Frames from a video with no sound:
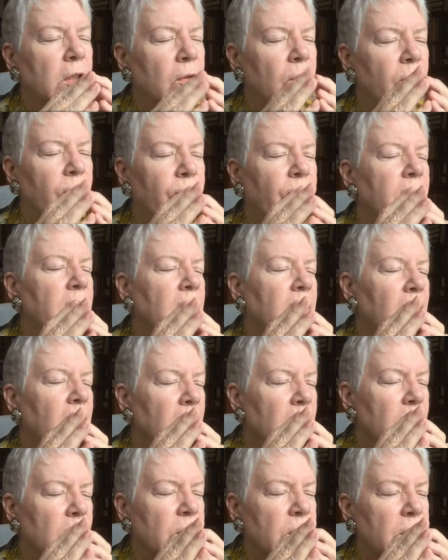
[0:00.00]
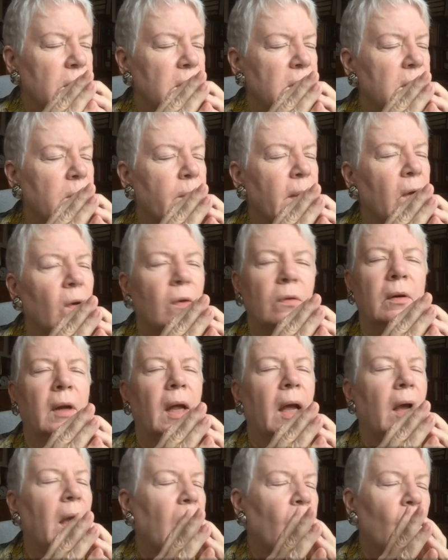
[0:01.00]
funding agencies about
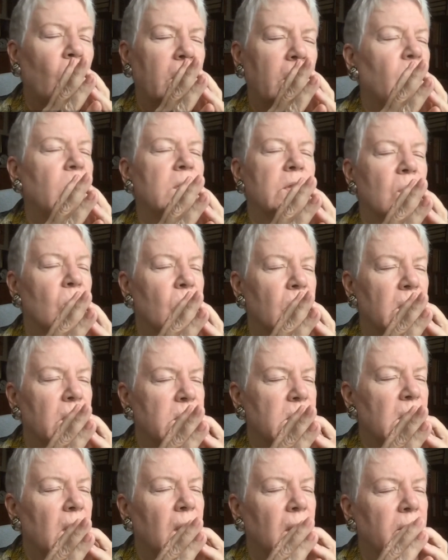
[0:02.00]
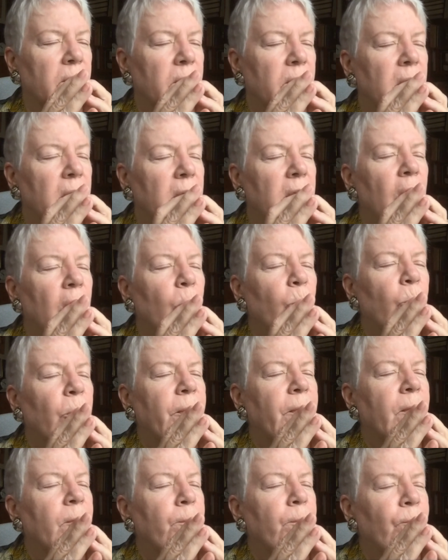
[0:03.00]
what it was going to solve.
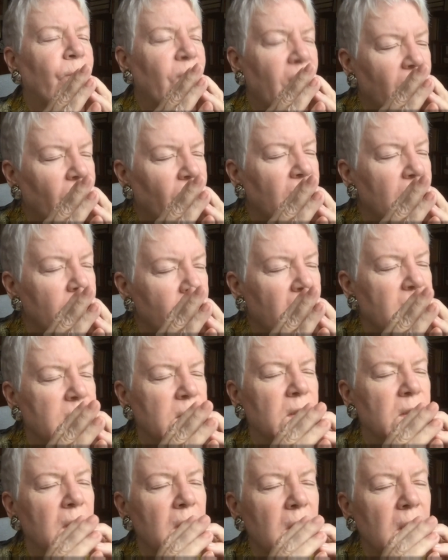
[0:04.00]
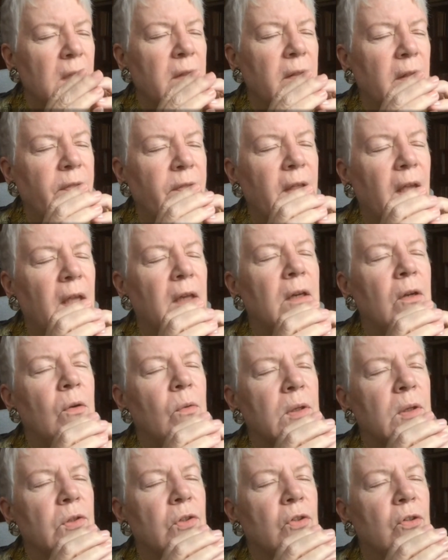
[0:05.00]
But the very best thing that that new
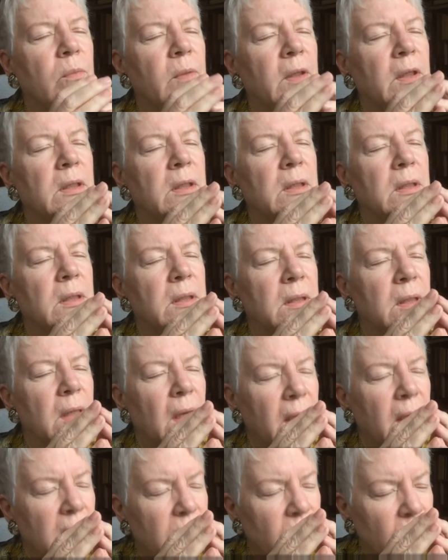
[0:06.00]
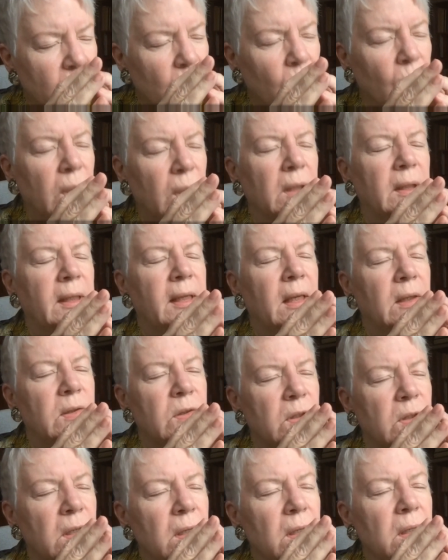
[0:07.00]
instrument historically has
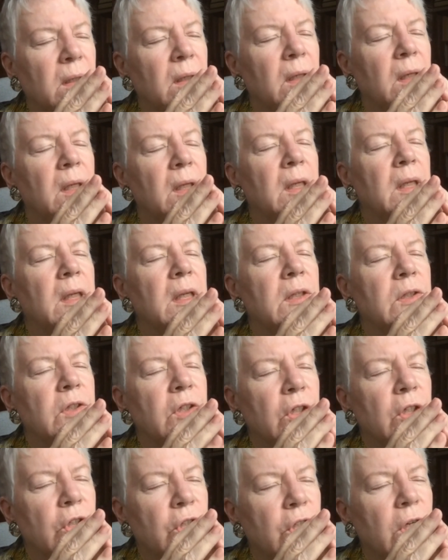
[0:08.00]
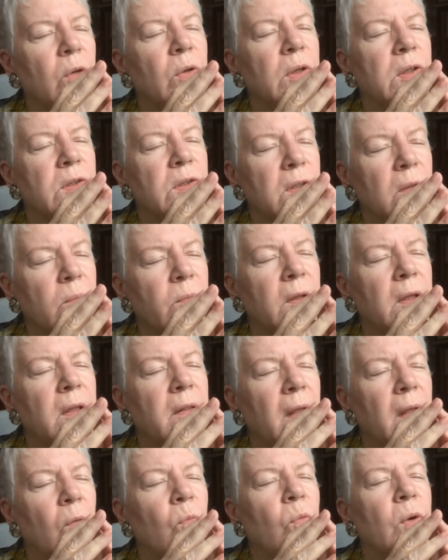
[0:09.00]
done is to show us something
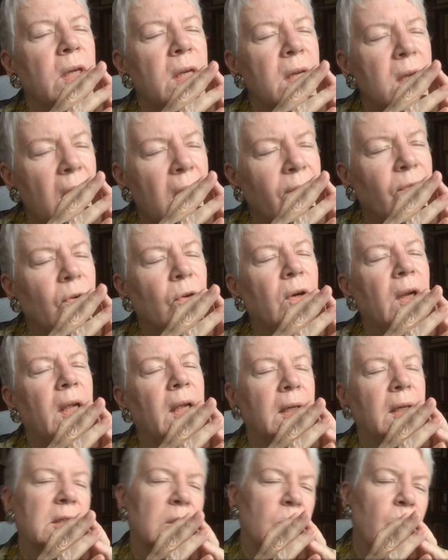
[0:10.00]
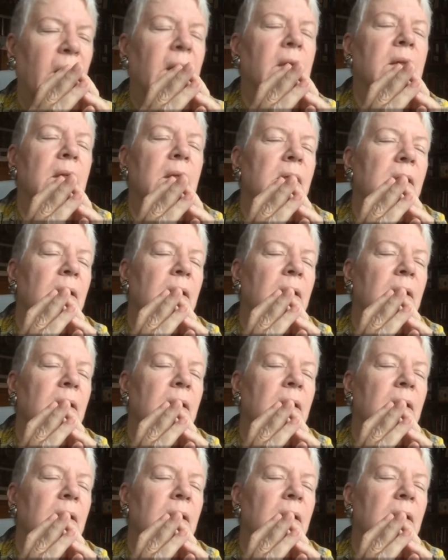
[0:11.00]
that we never expected,